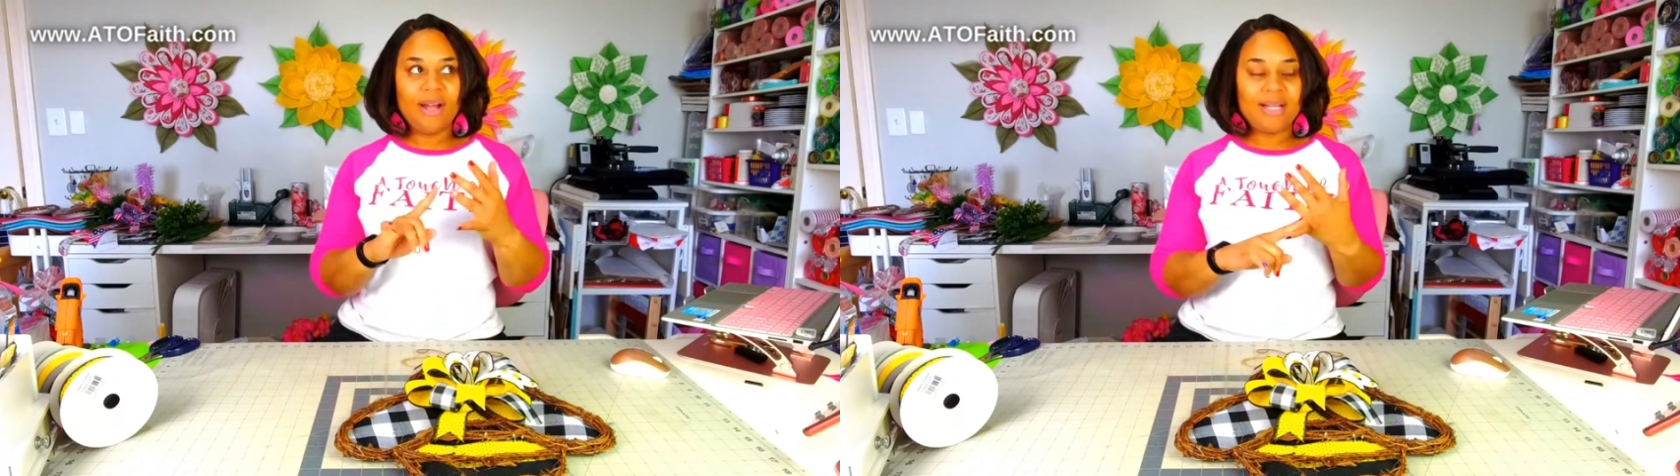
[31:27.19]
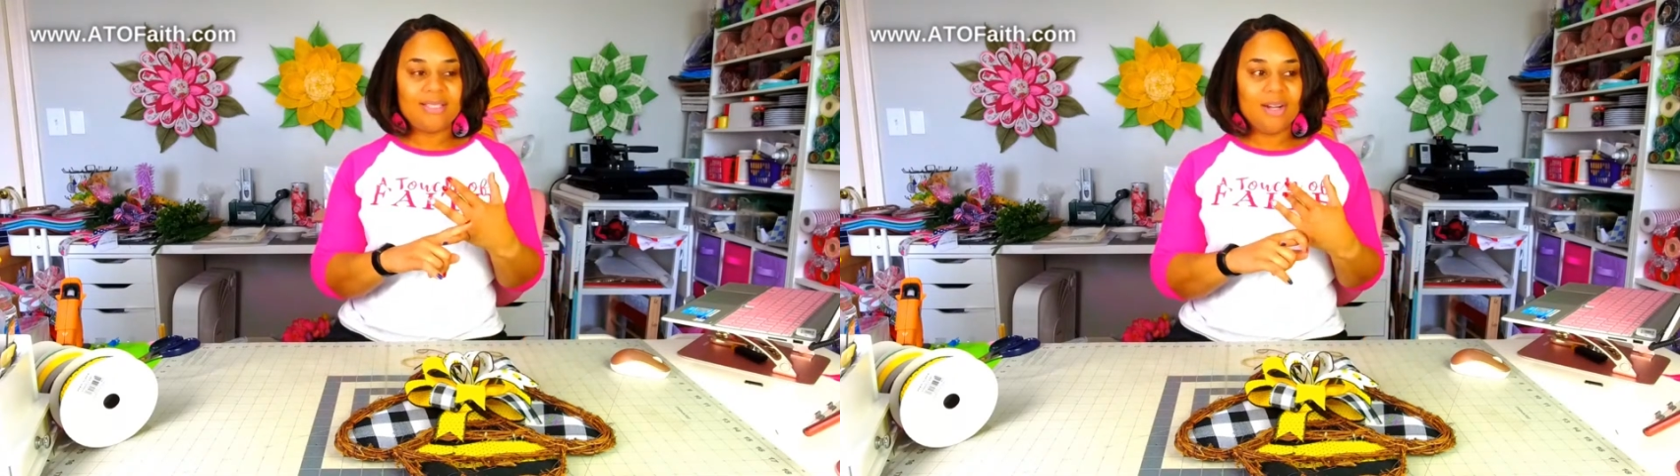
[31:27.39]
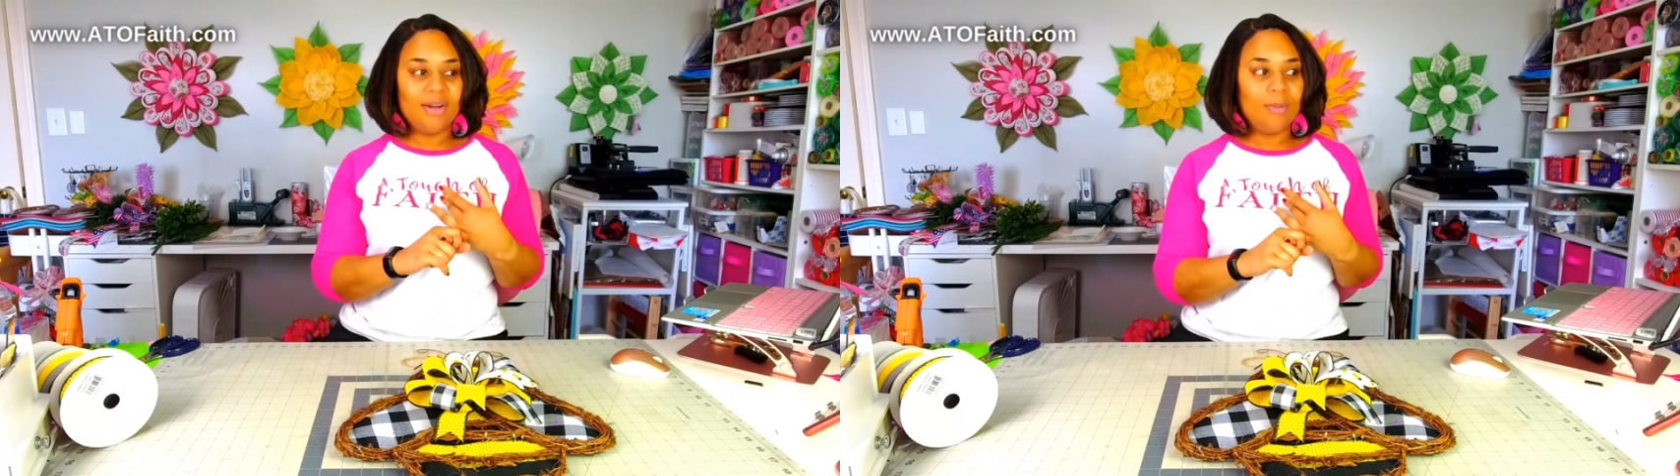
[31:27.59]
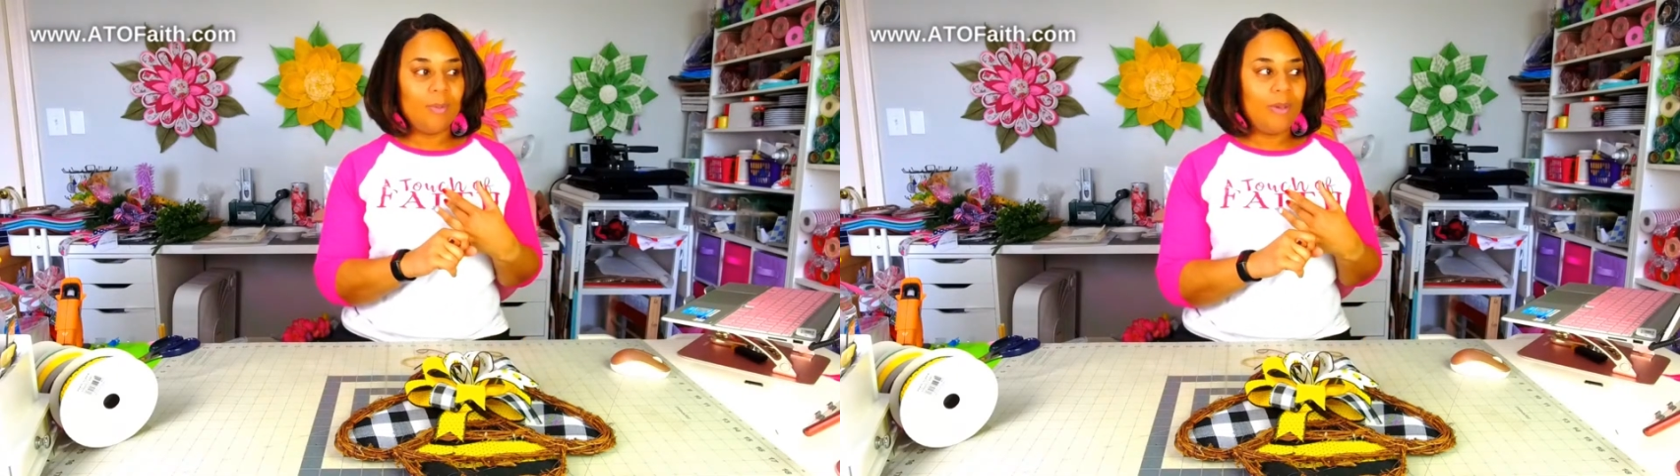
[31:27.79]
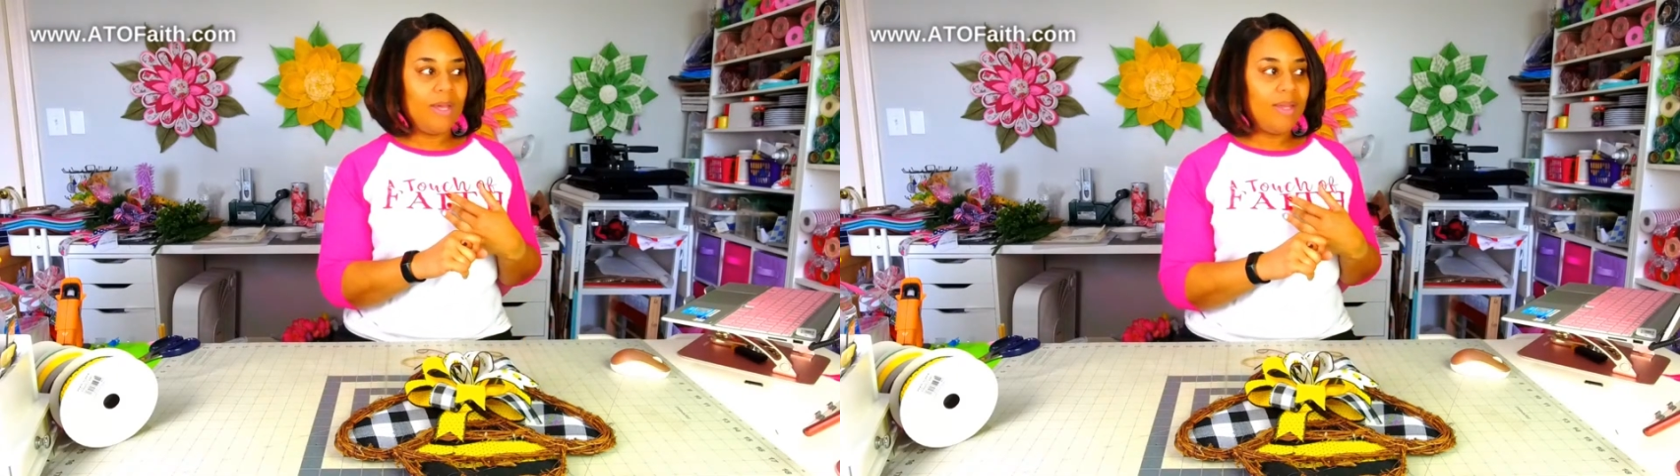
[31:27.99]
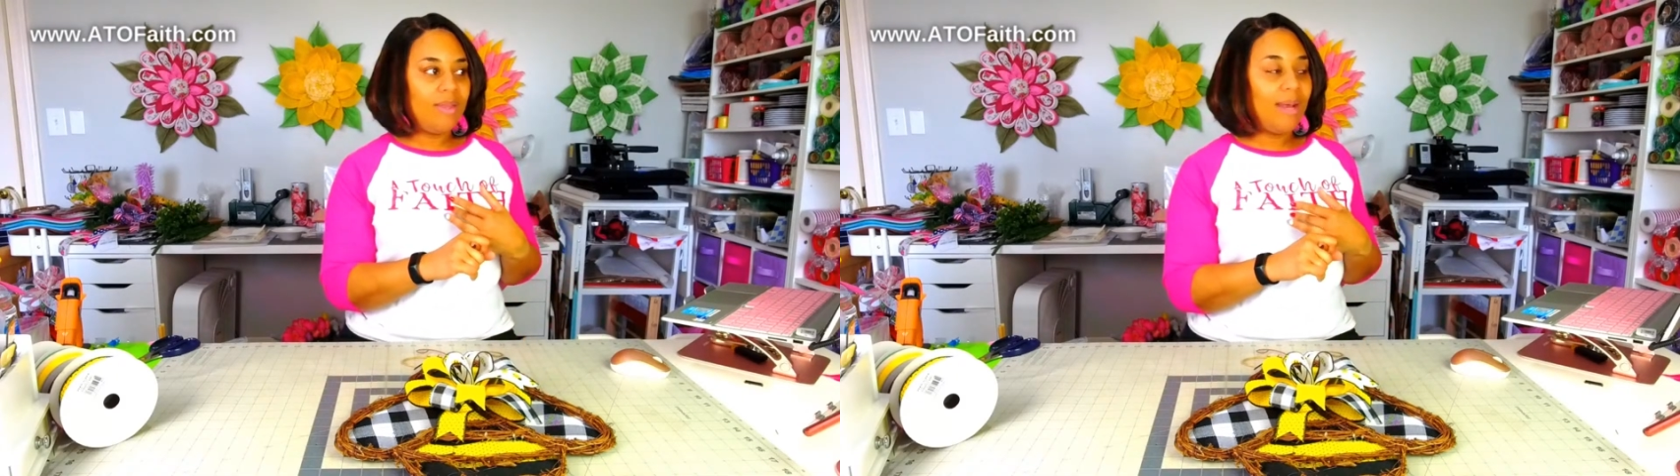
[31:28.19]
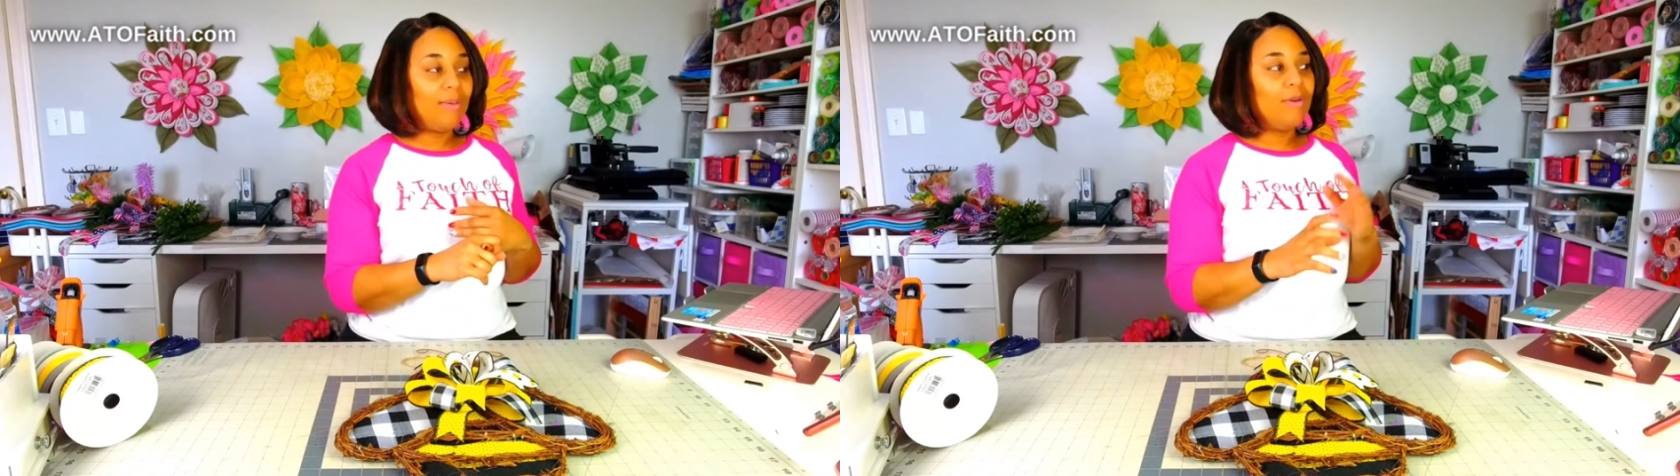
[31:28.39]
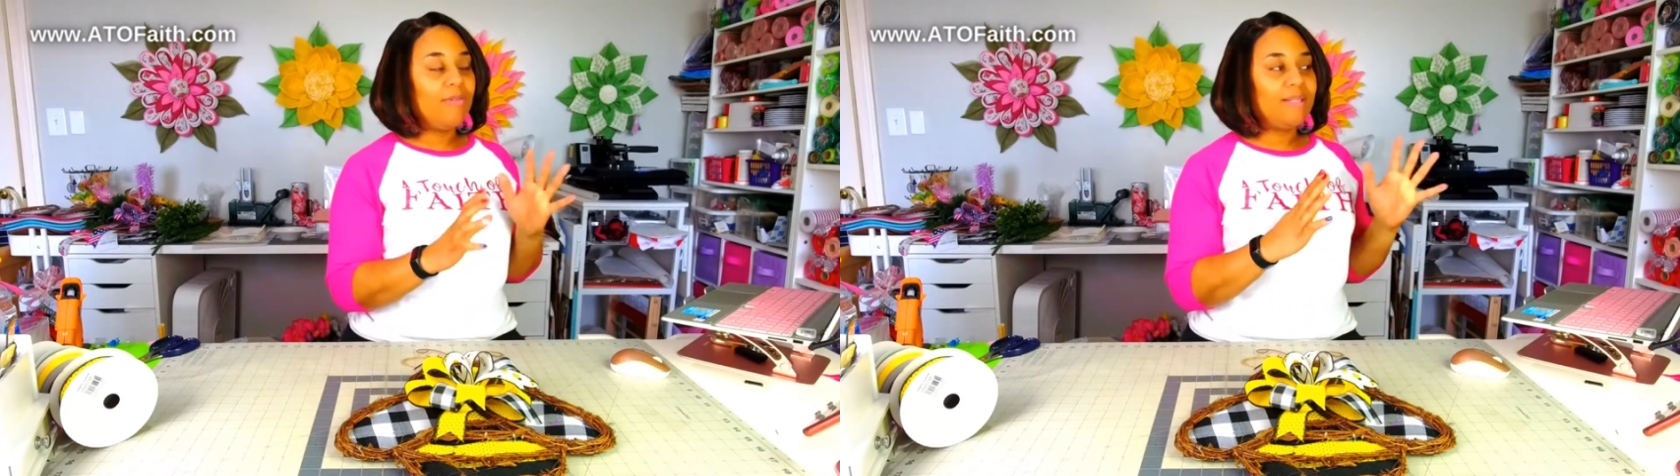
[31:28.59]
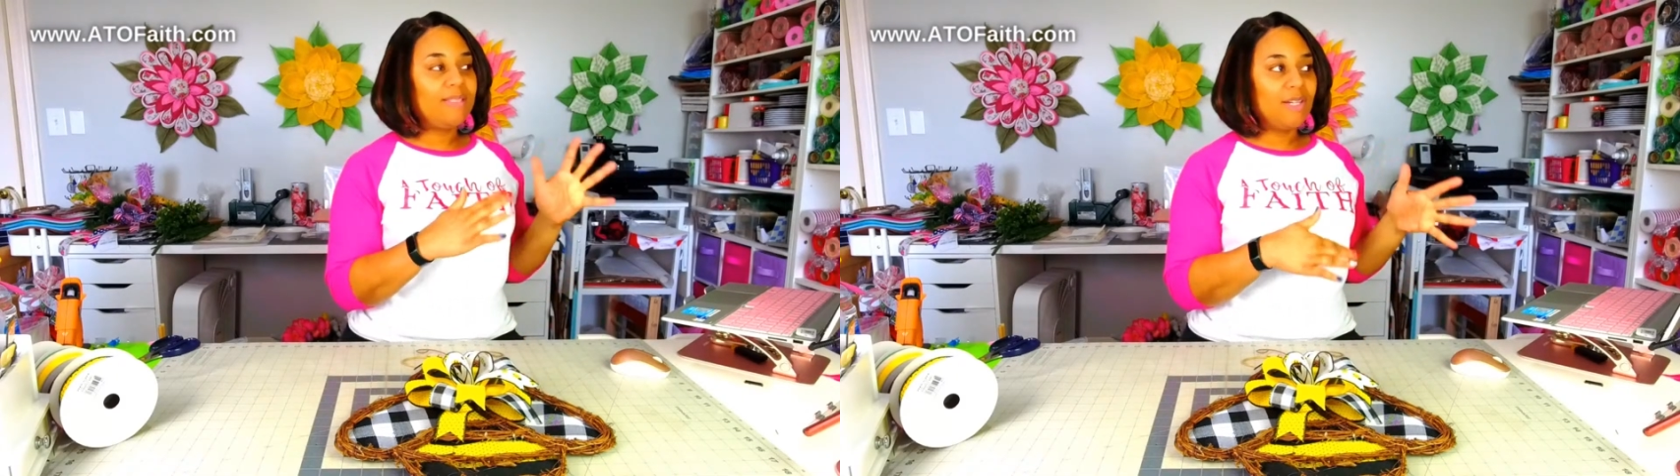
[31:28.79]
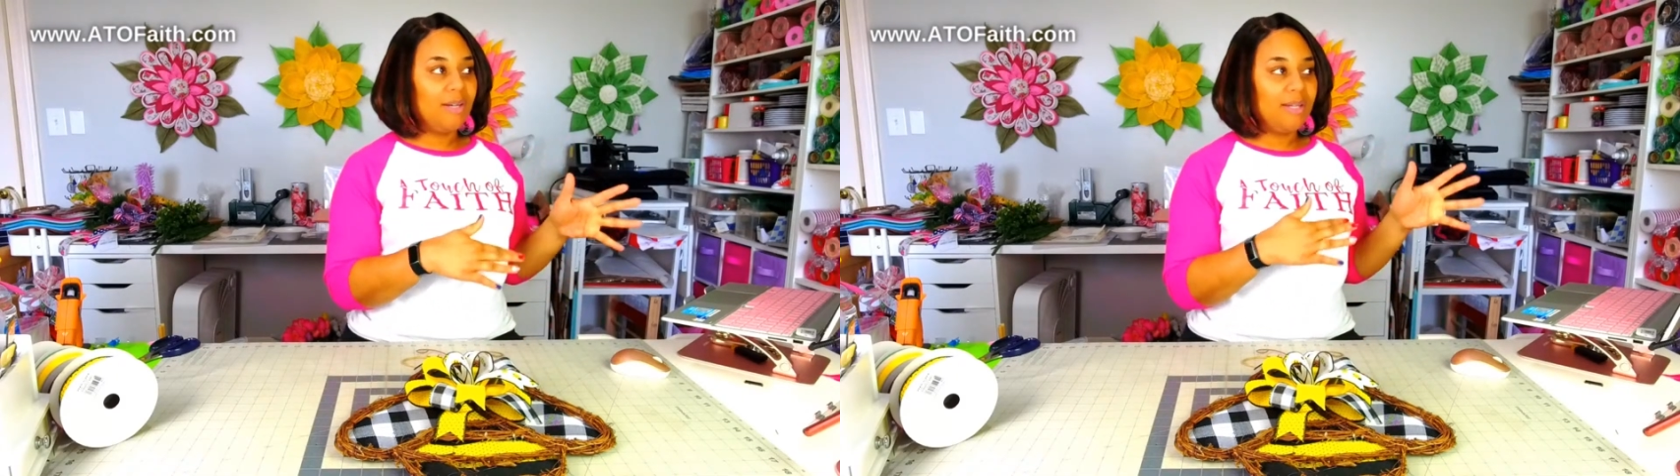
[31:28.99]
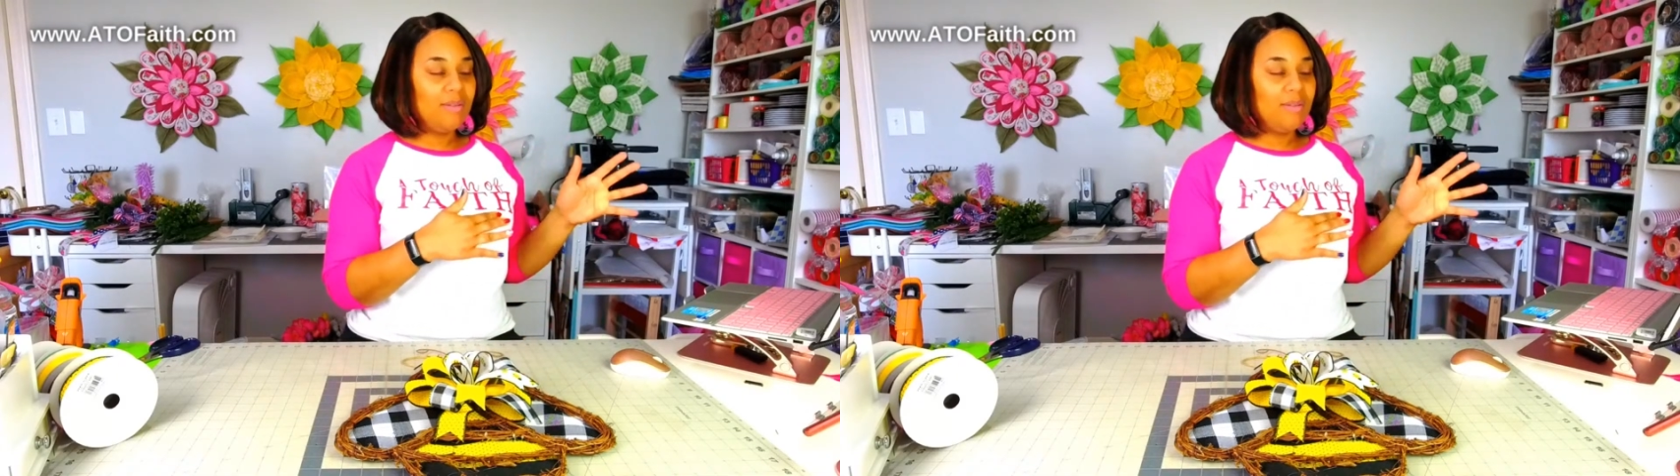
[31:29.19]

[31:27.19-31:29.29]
I started with, I don't know if I started